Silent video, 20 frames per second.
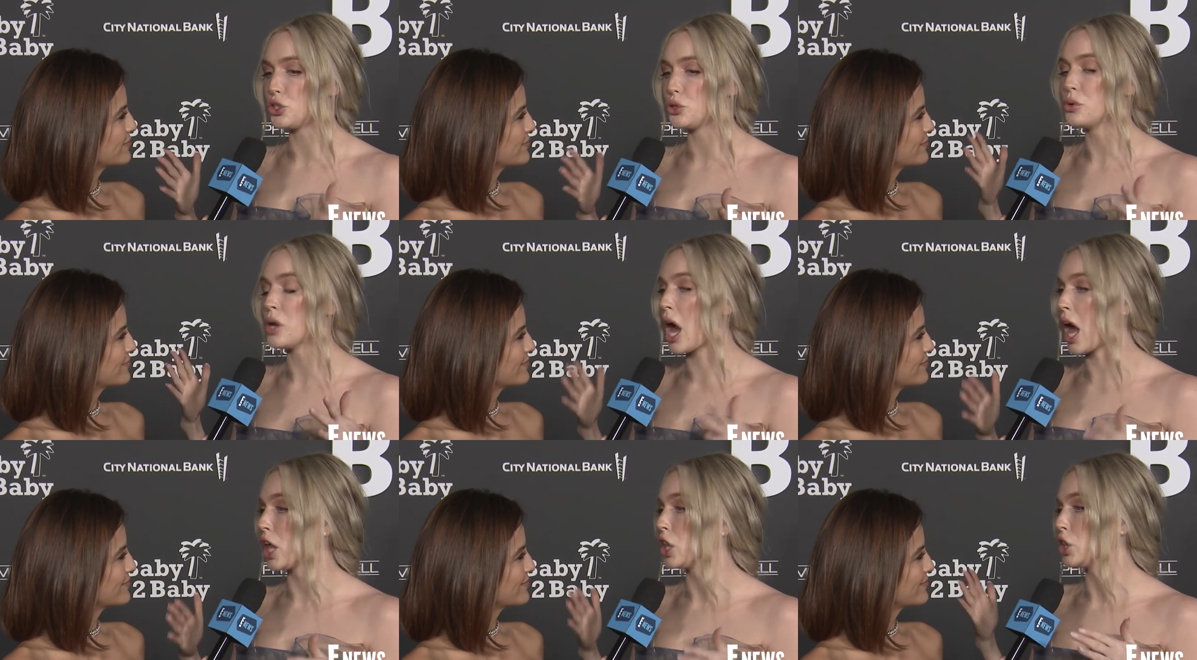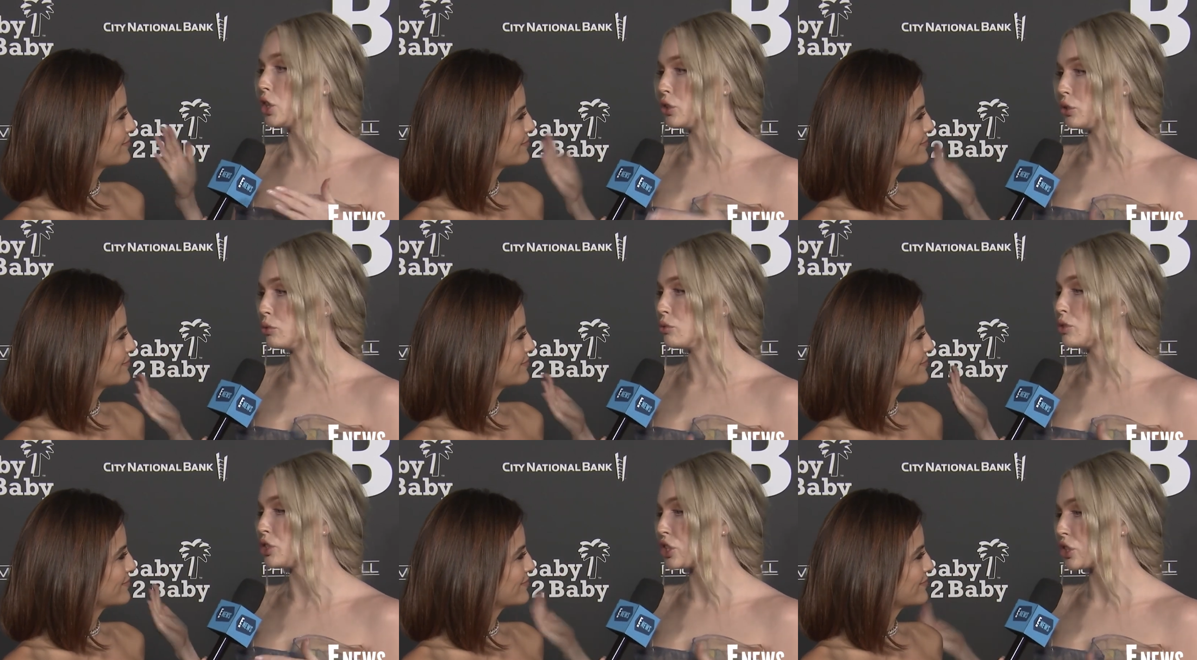Speaker 1: do not
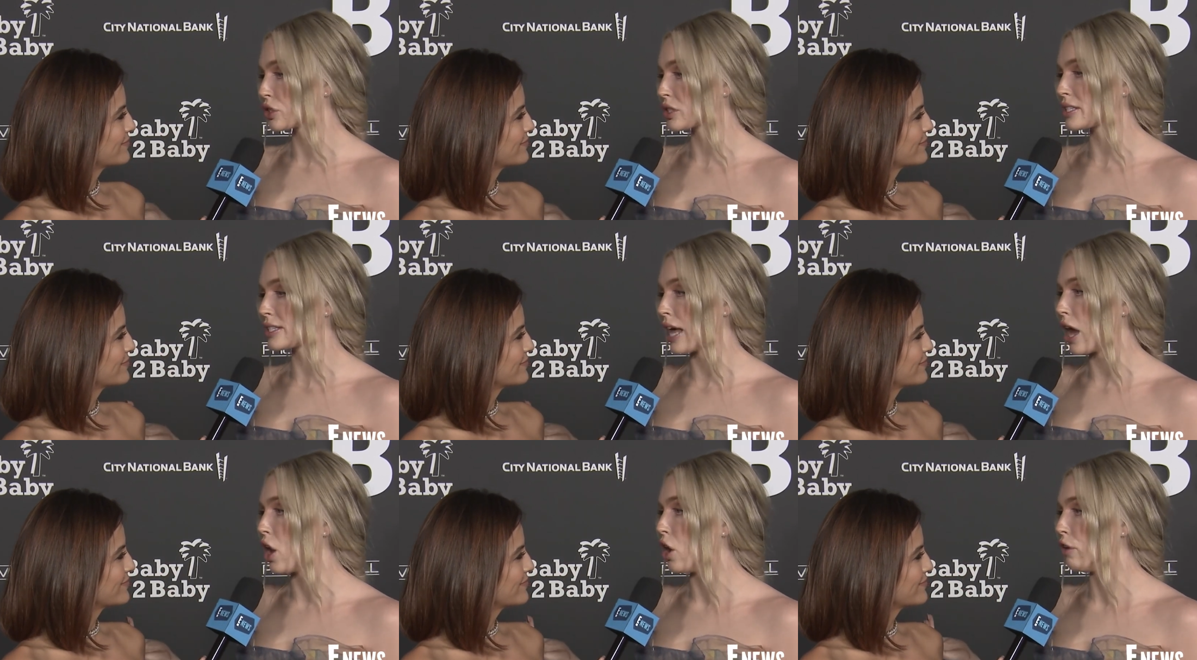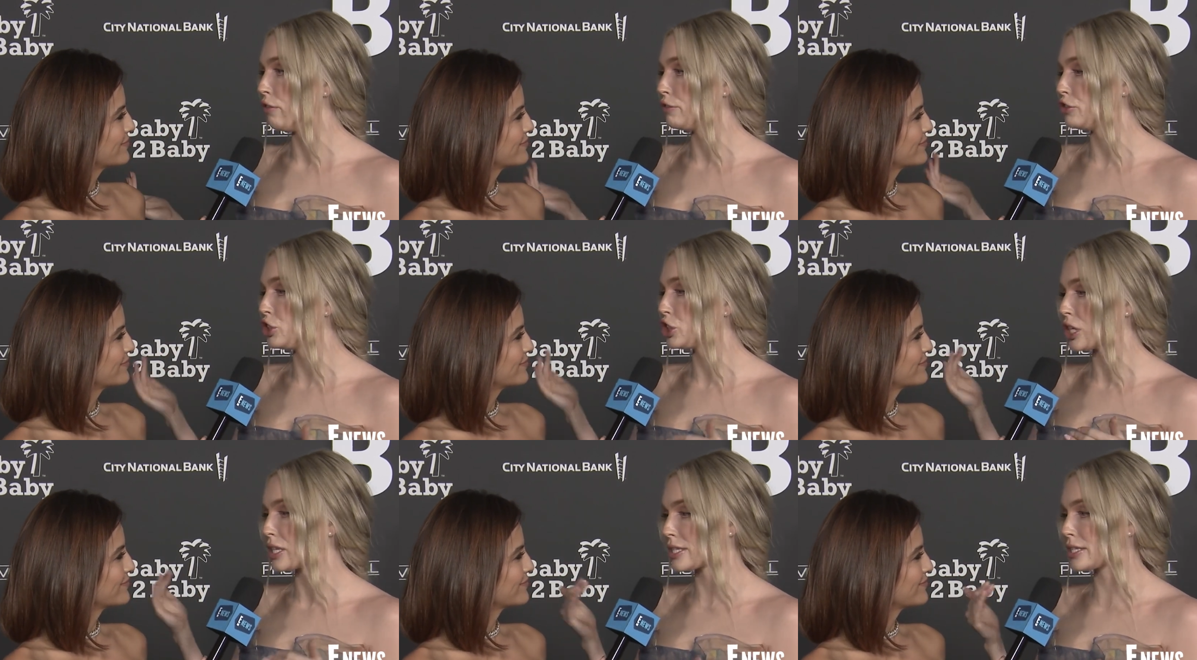lose
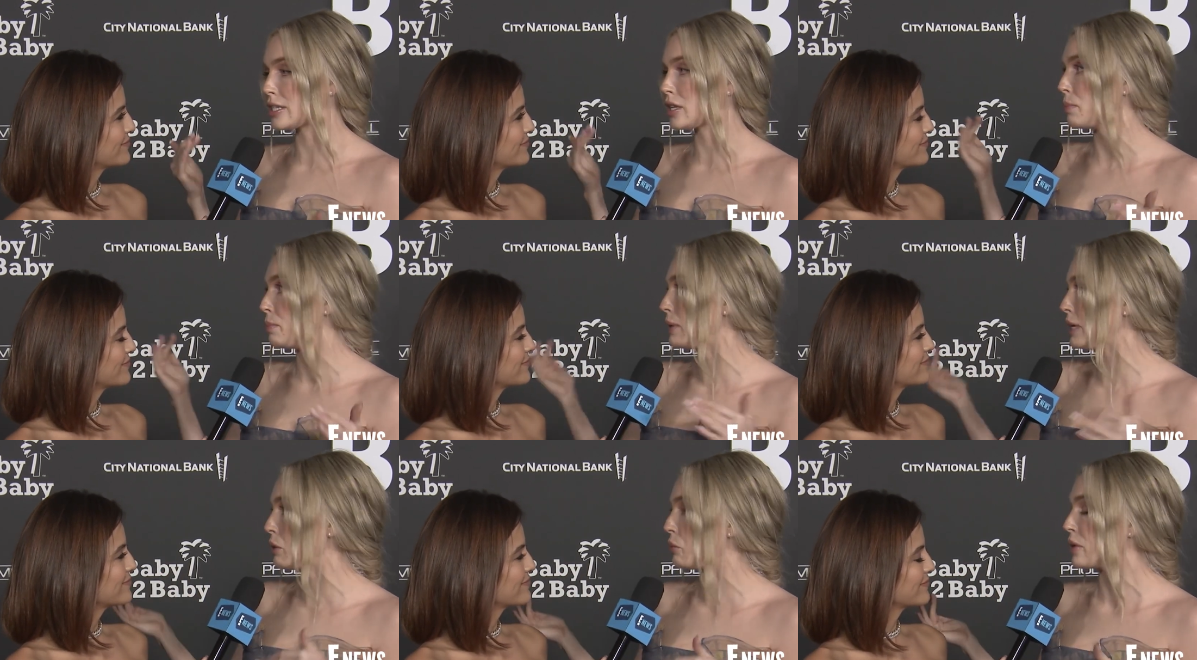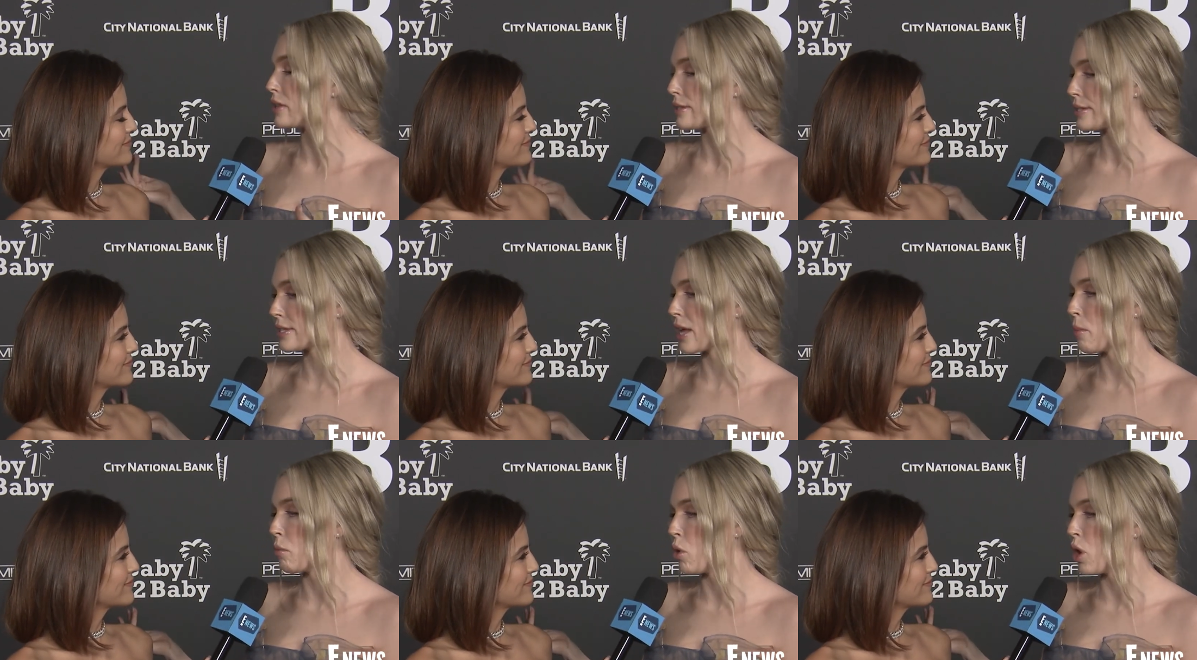yourself just to be
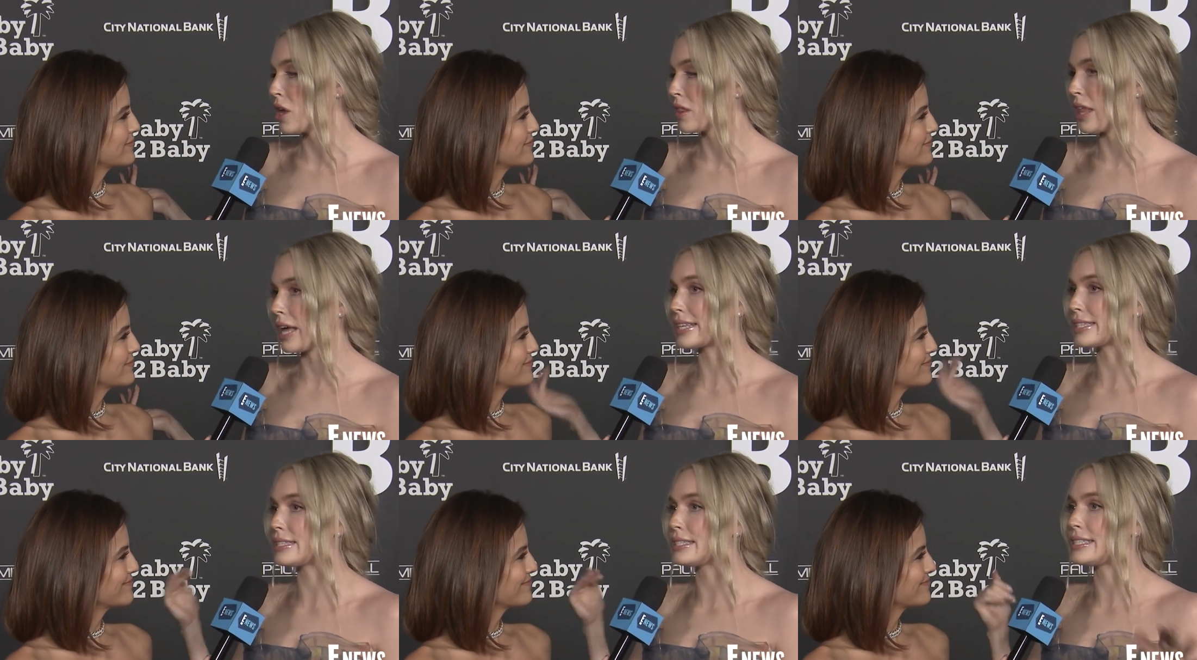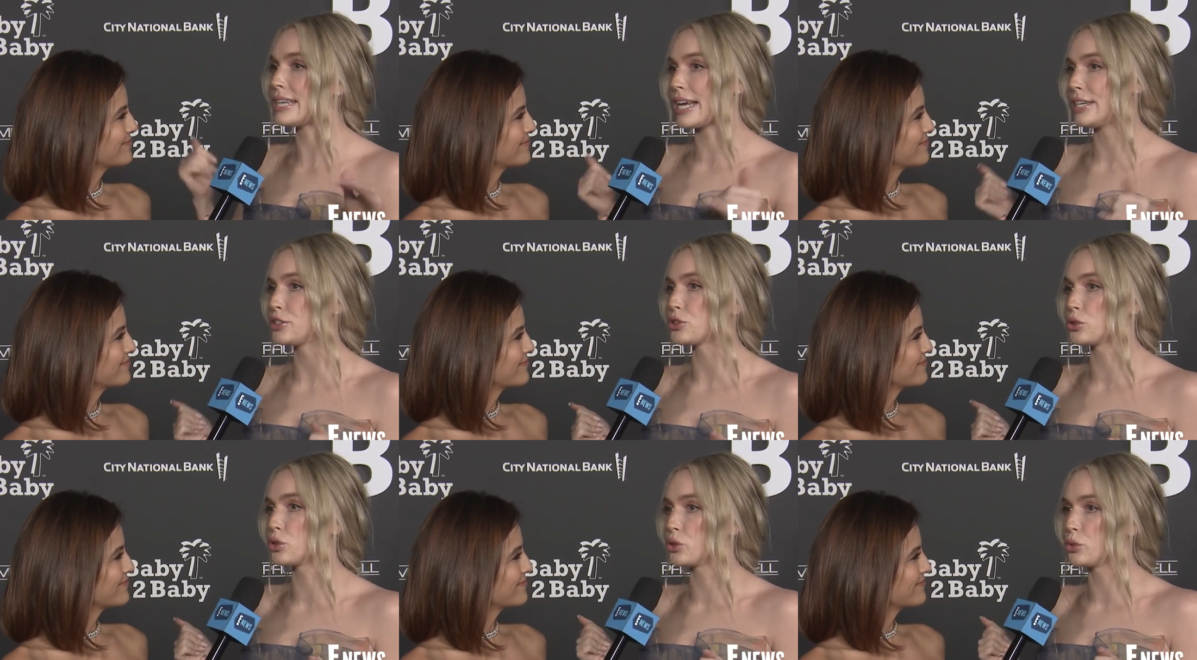with someone. Like,
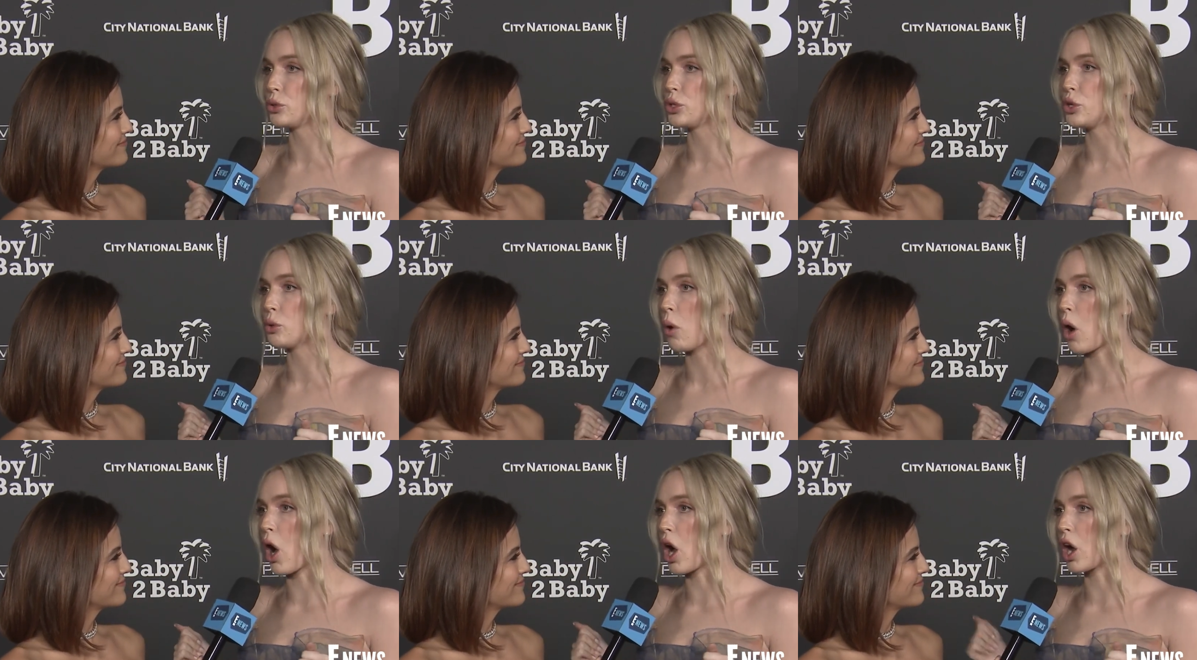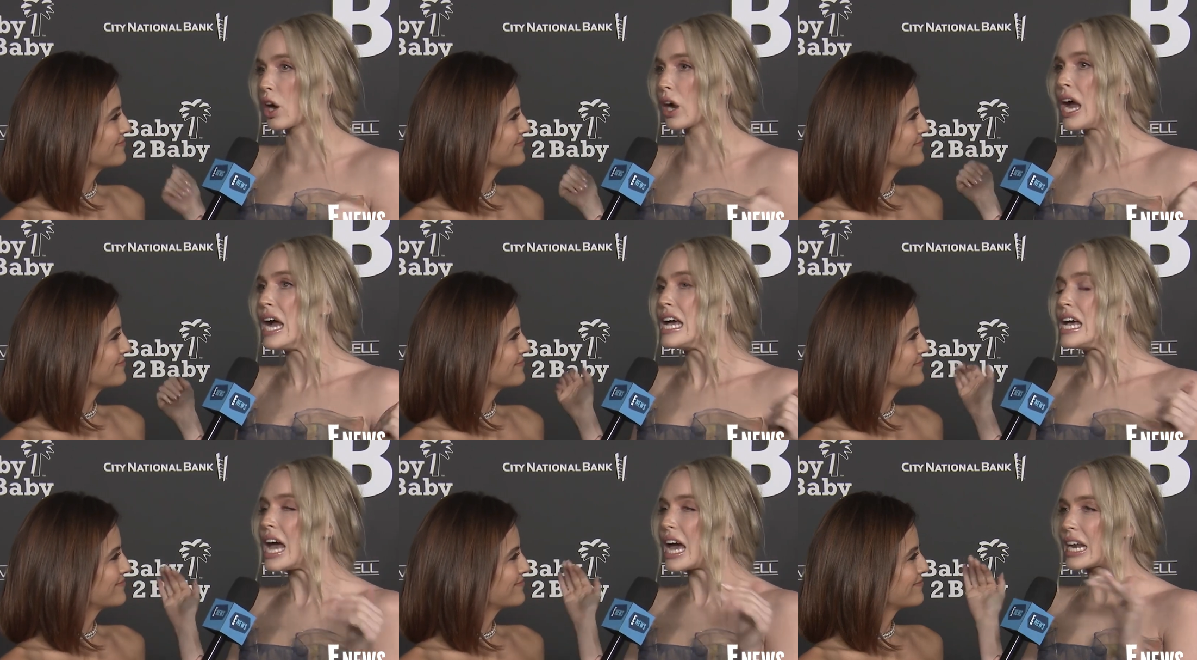stay true to who you are.